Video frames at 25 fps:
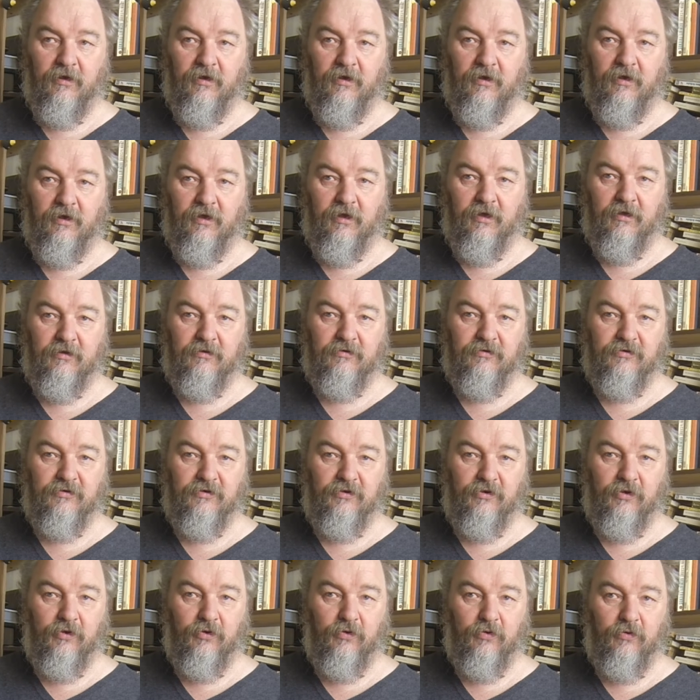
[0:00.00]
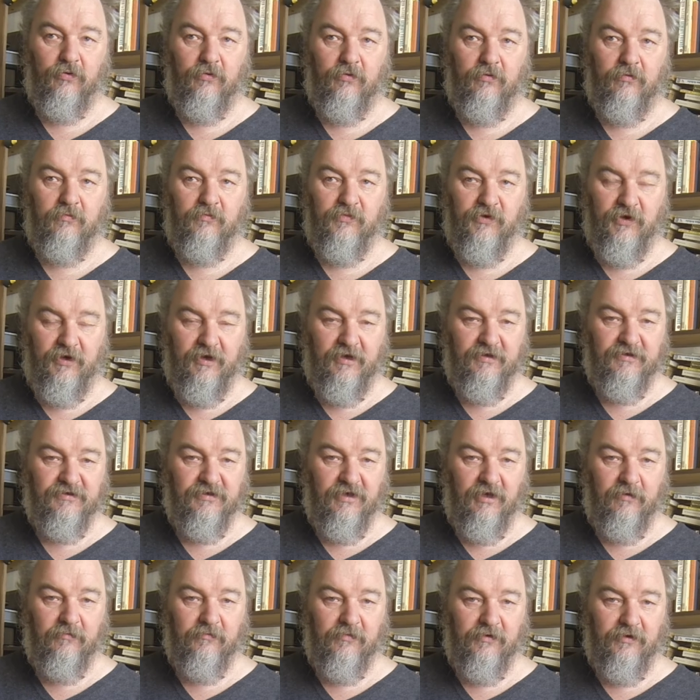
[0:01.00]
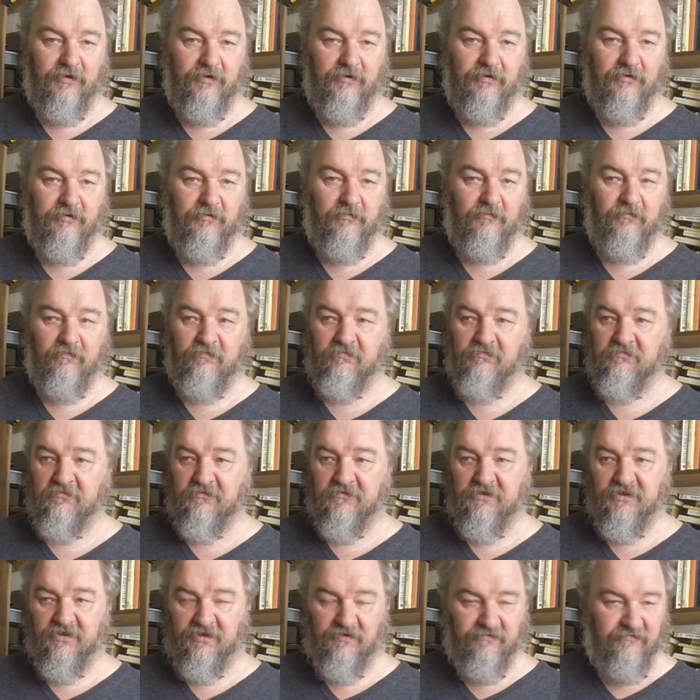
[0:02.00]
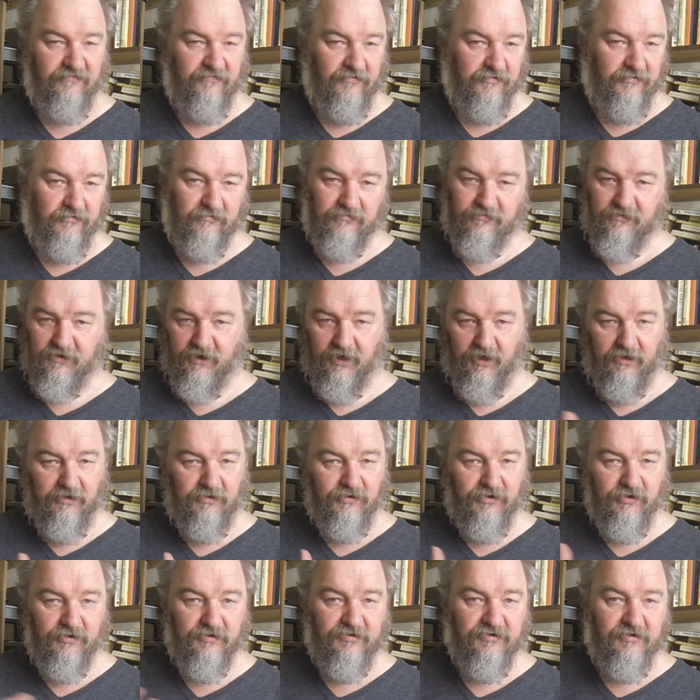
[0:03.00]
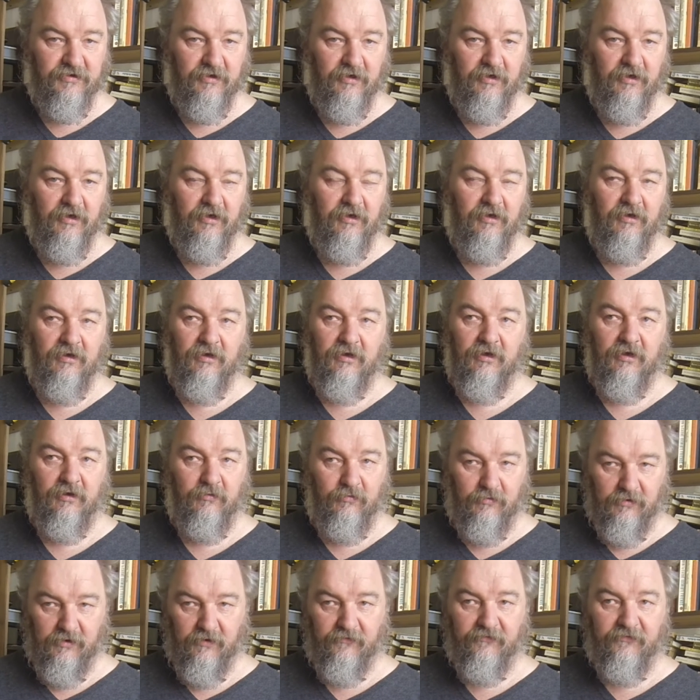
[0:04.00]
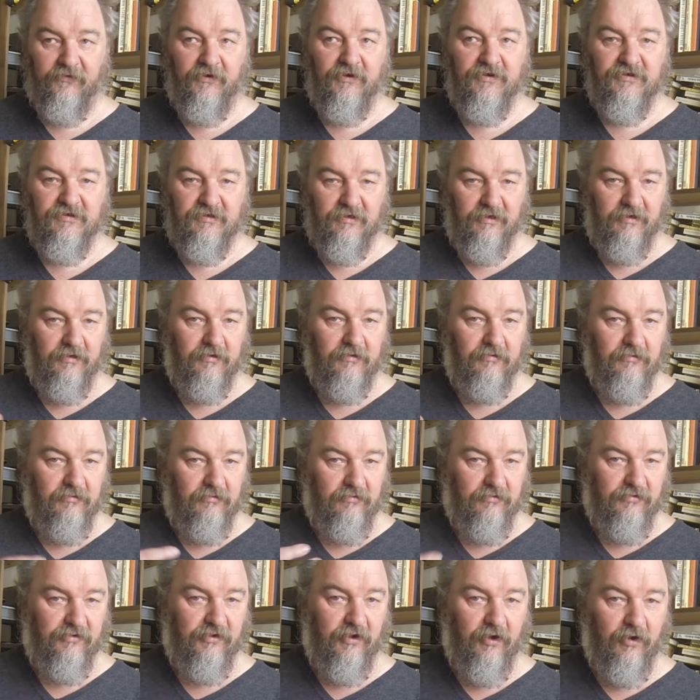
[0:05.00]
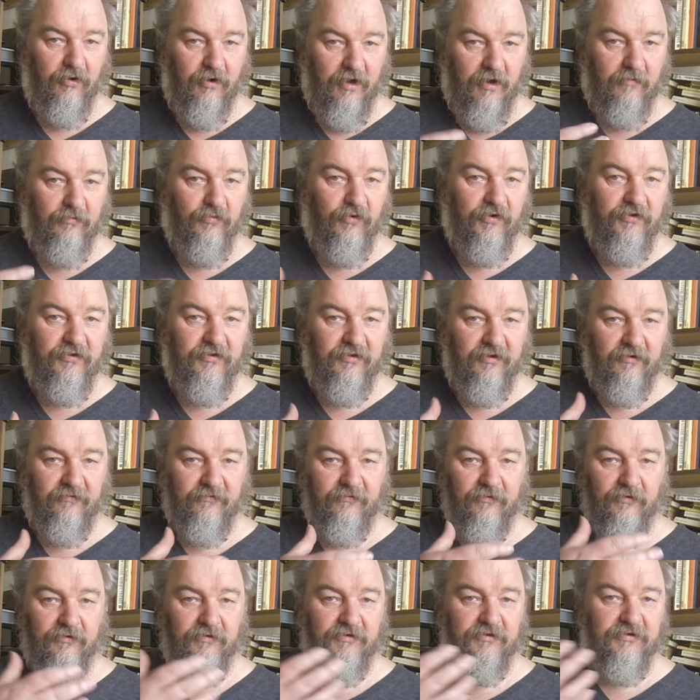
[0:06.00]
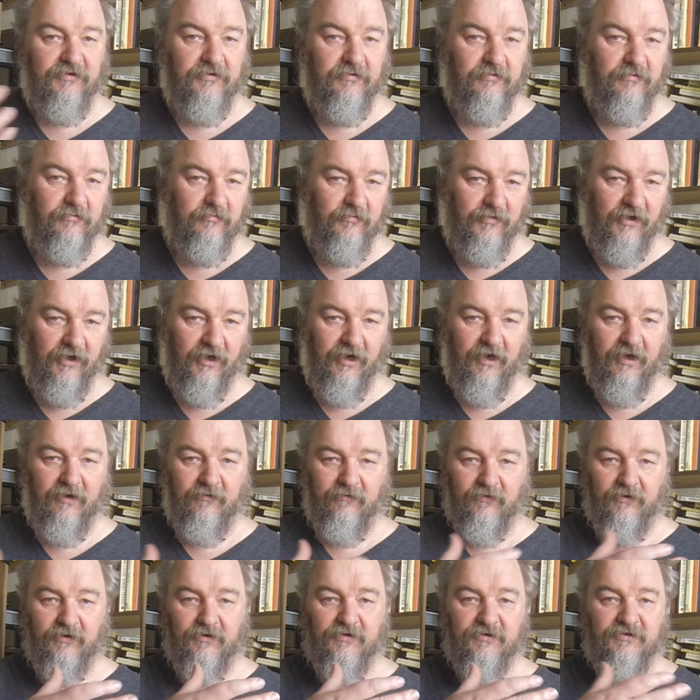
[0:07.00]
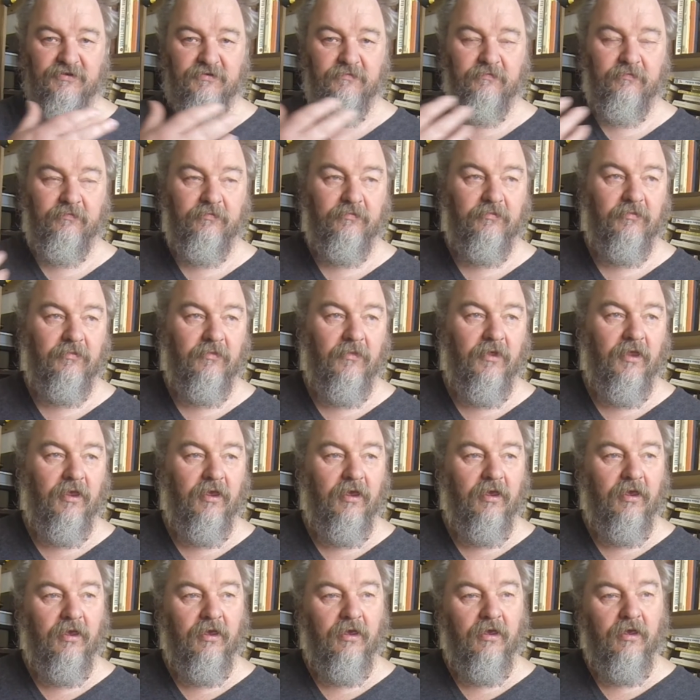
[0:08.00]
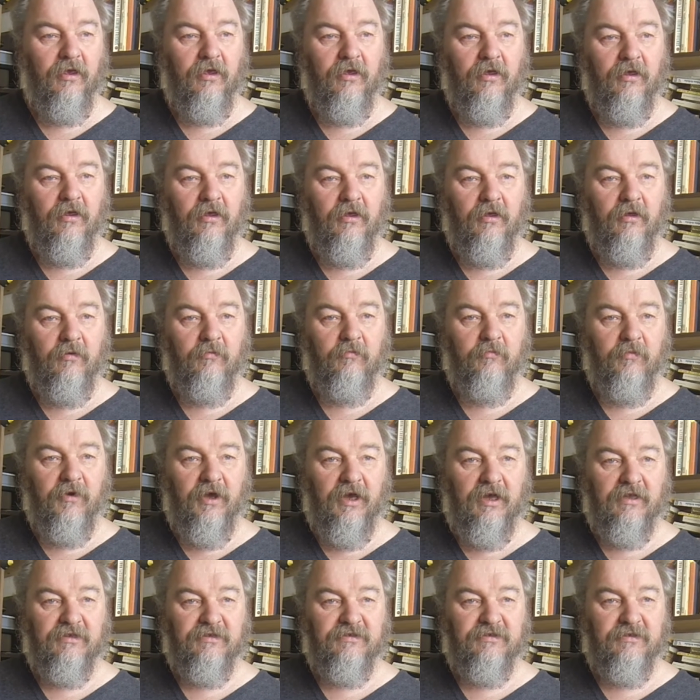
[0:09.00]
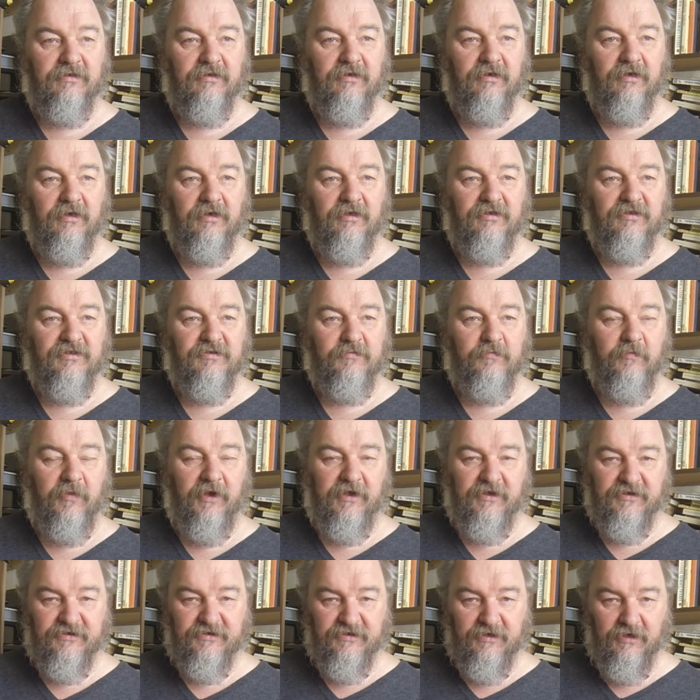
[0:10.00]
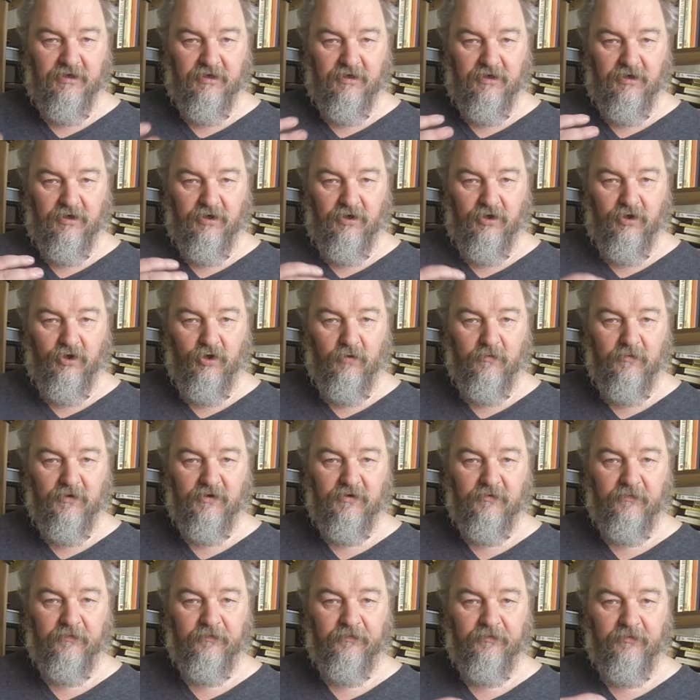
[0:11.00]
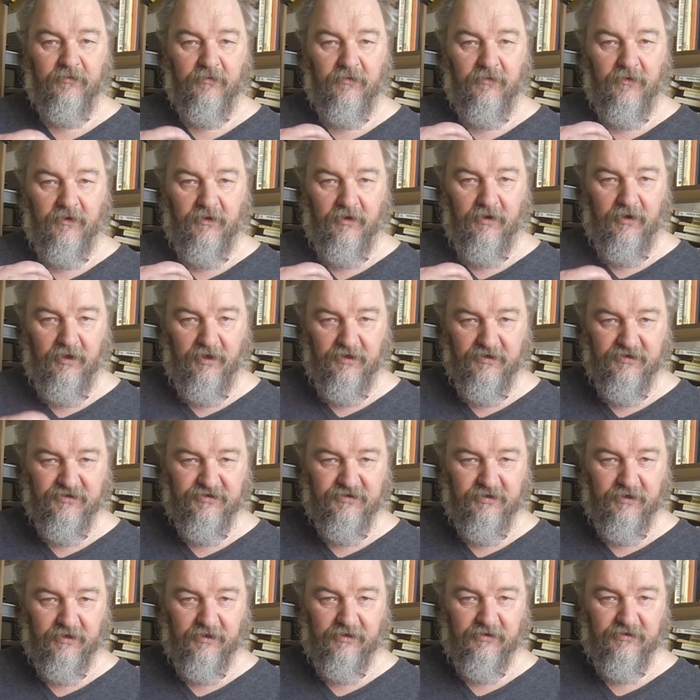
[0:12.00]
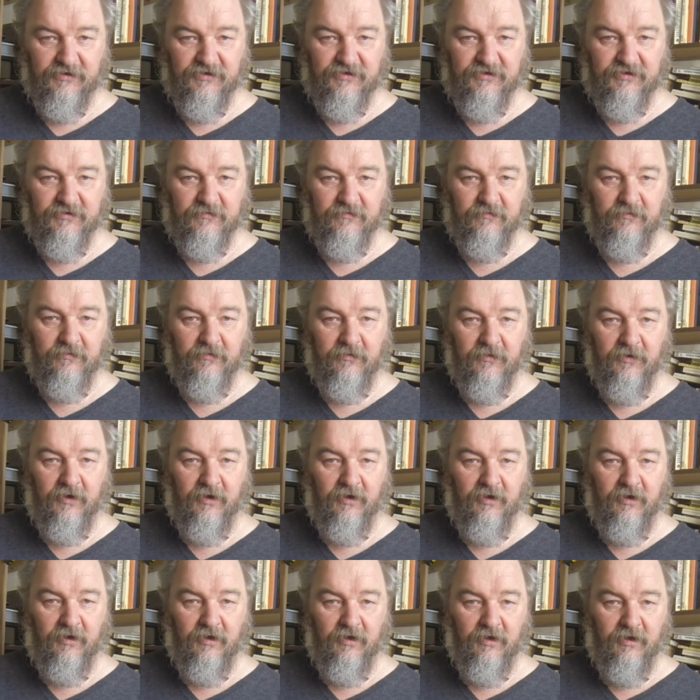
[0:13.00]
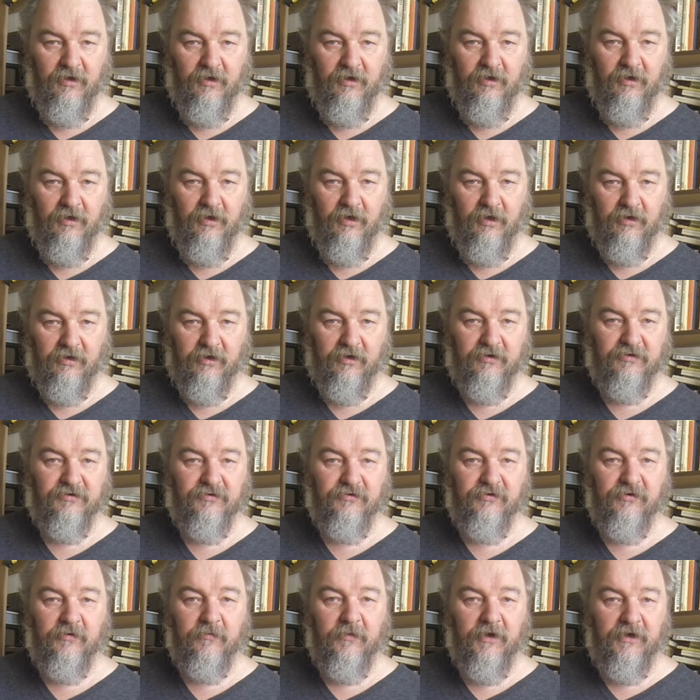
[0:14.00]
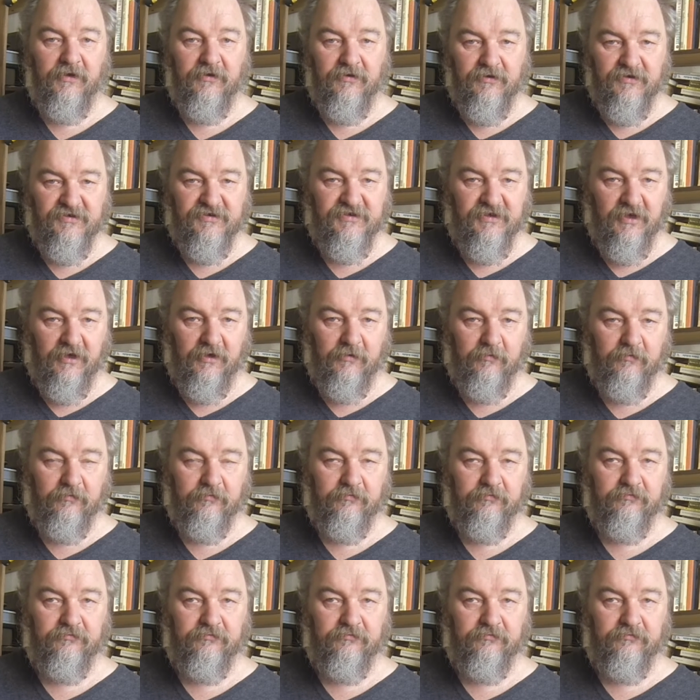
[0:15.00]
and you bring it up in different cultures, it will obviously grow up with different behaviours. But its basic human instincts are going to remain the same.